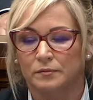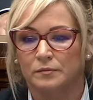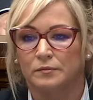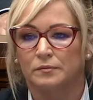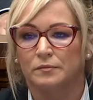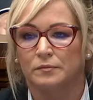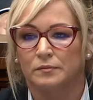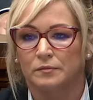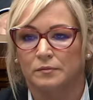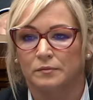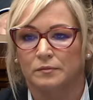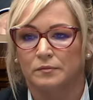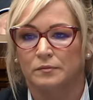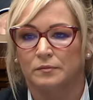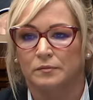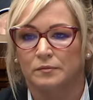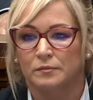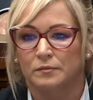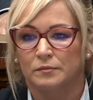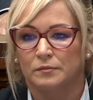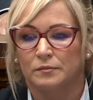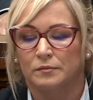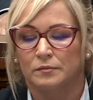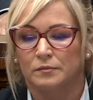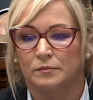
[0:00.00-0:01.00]

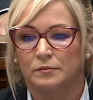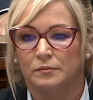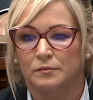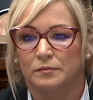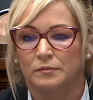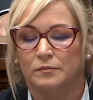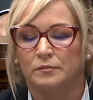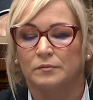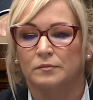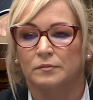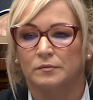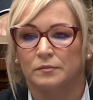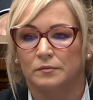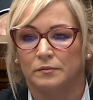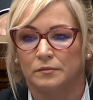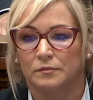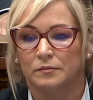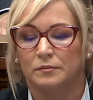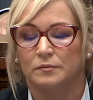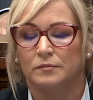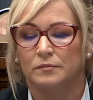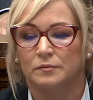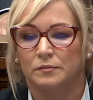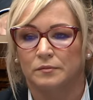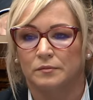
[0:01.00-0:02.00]

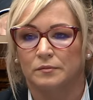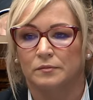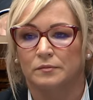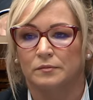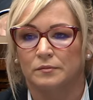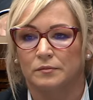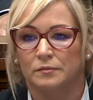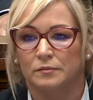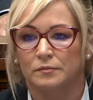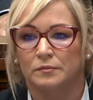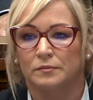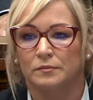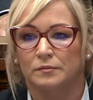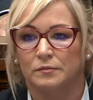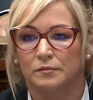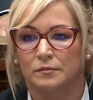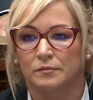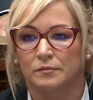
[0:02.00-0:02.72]
No words are spoken by the person on screen.